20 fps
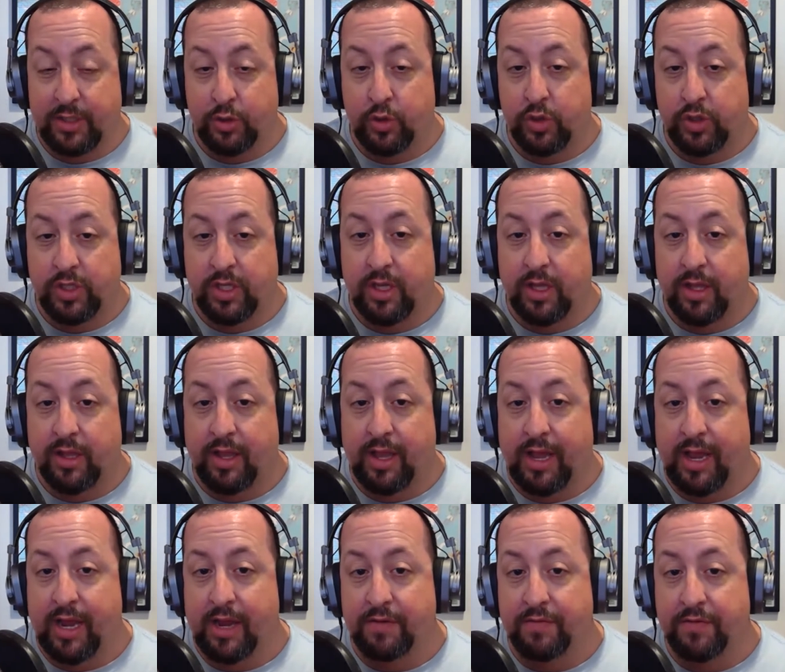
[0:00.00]
are still
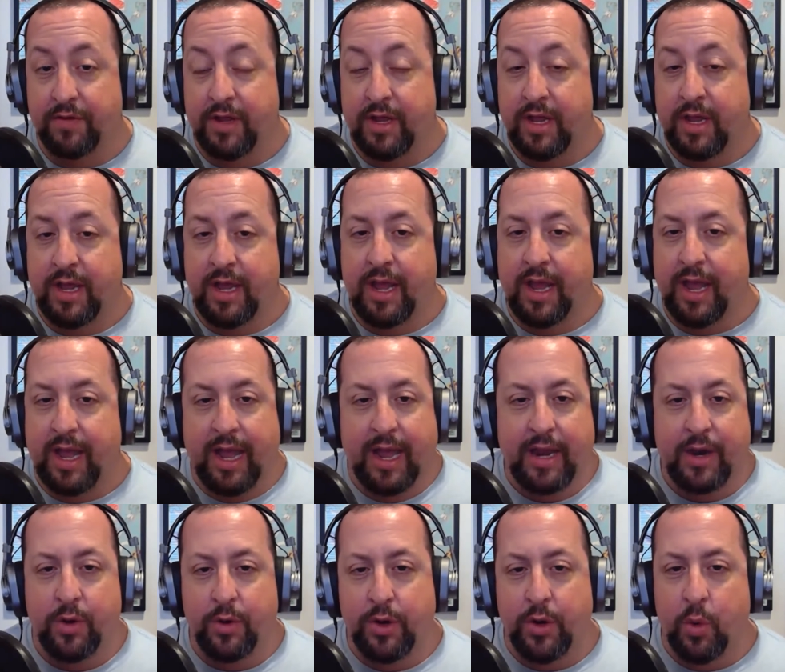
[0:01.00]
alive.
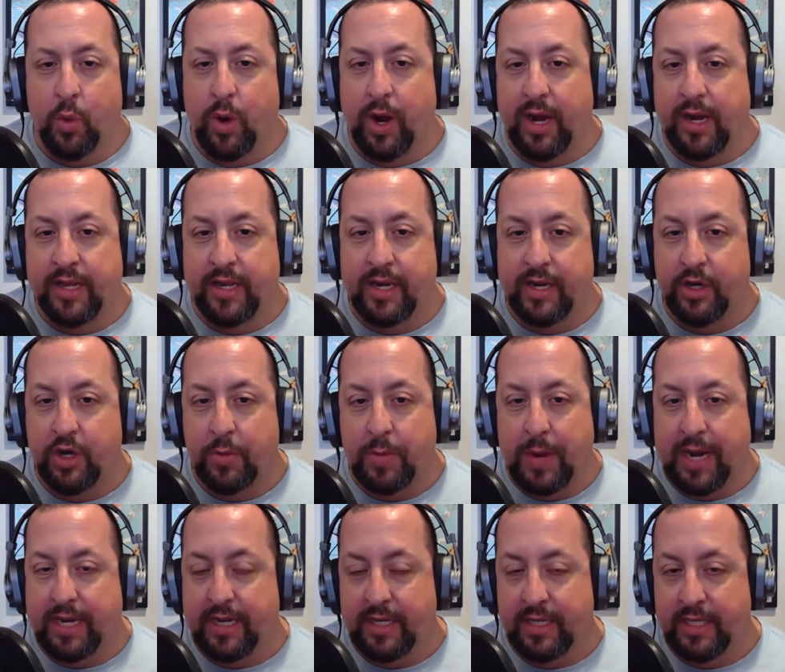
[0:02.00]
I don't know why they didn't go
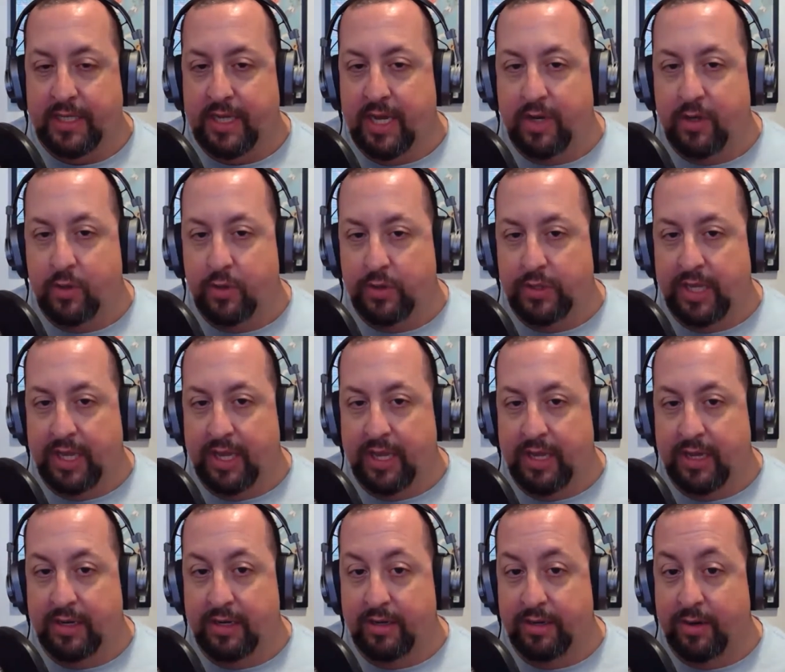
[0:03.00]
back into the tunnels
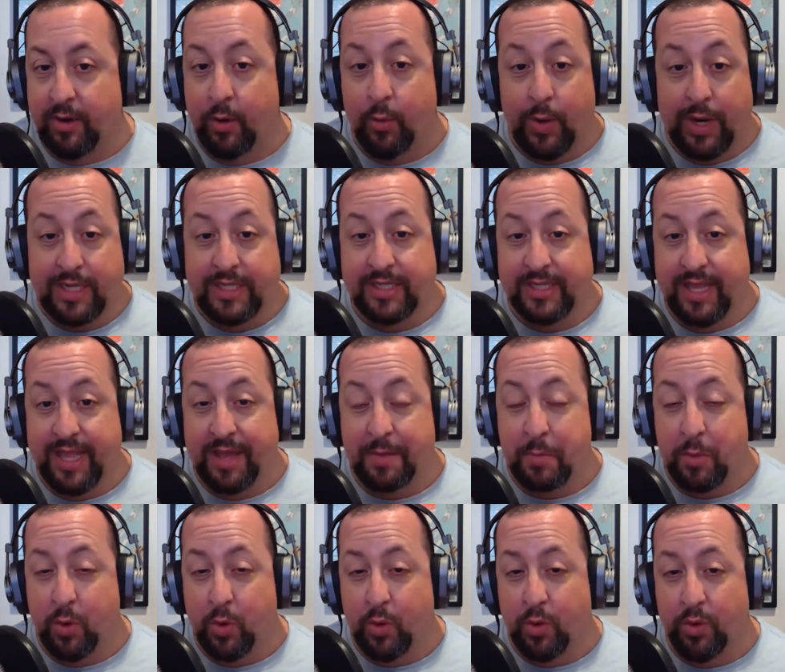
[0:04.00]
and arrest
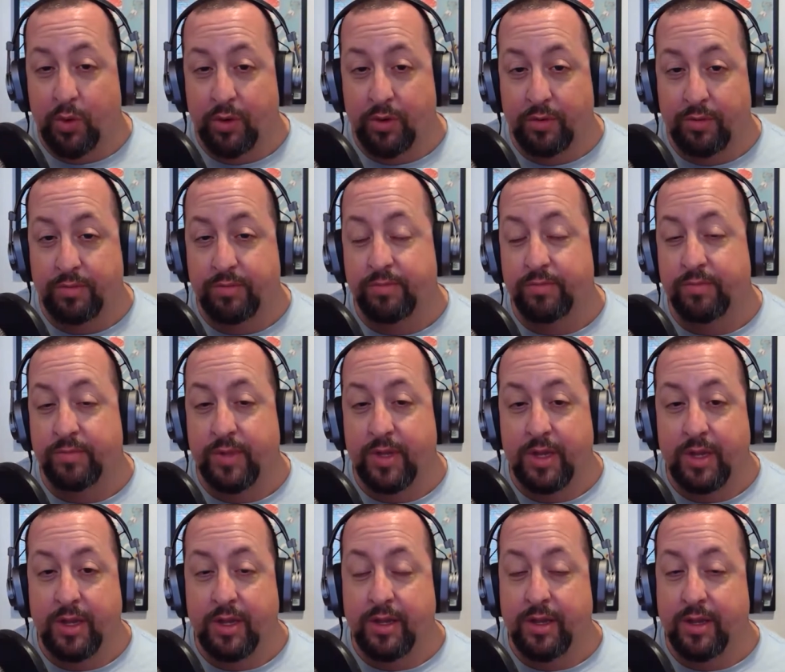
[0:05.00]
them, or
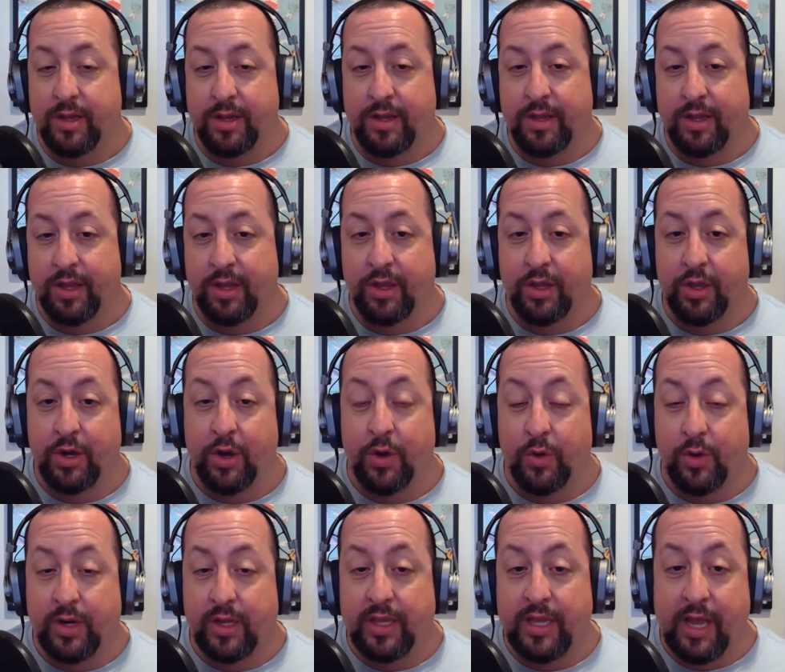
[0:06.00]

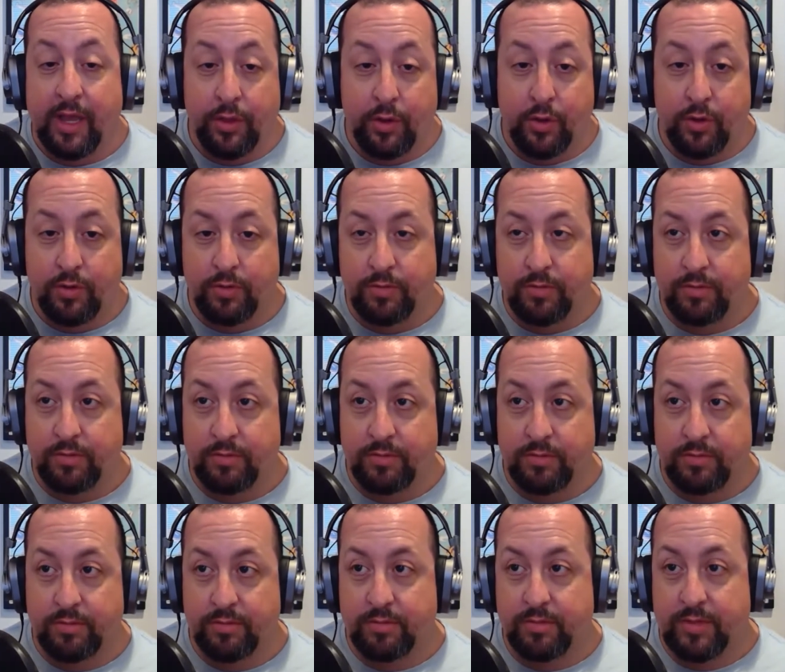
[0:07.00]
in the other
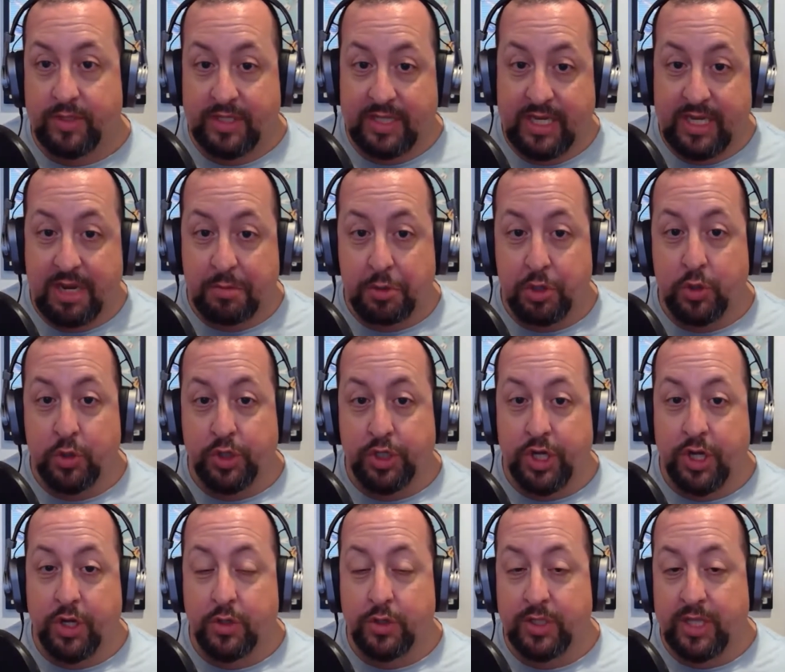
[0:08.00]
CW
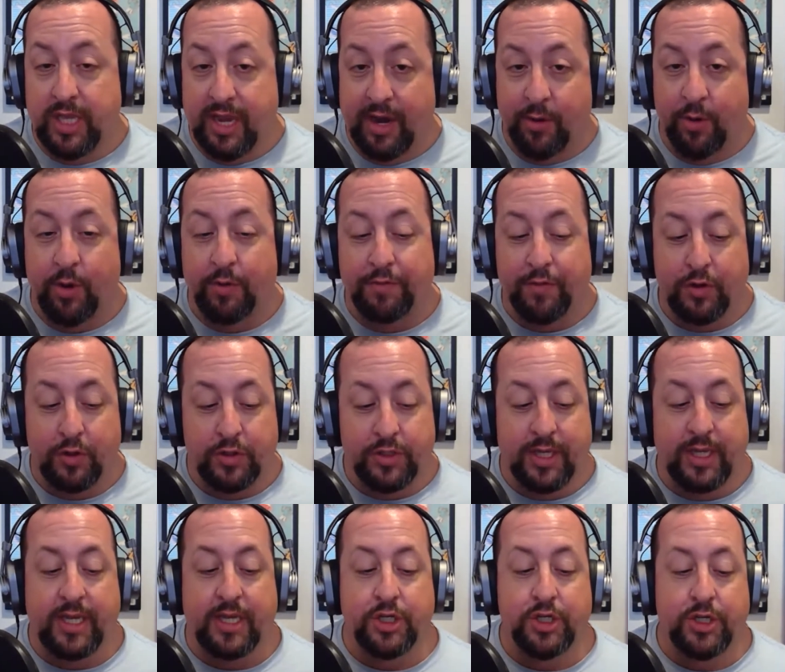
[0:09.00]
shows, the Arrowverse,
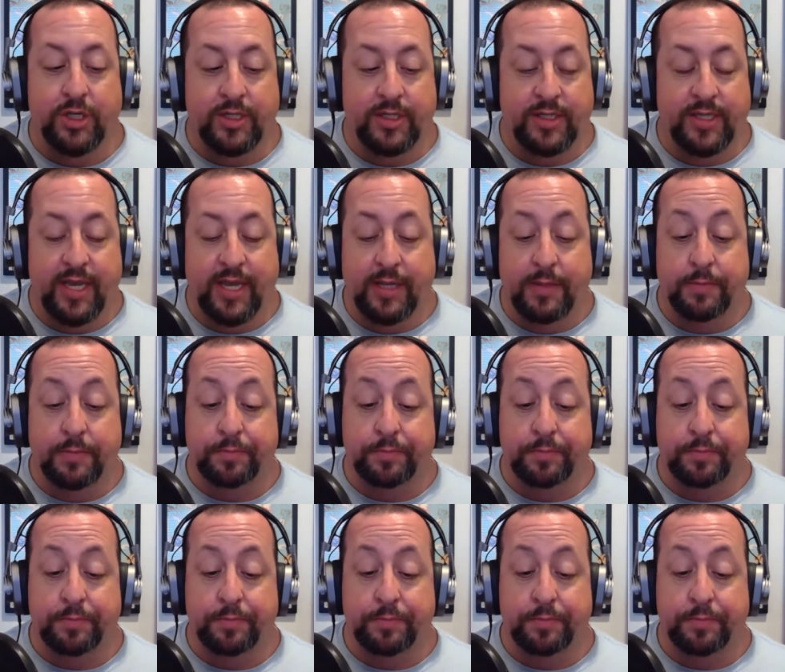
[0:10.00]
I guess you can say,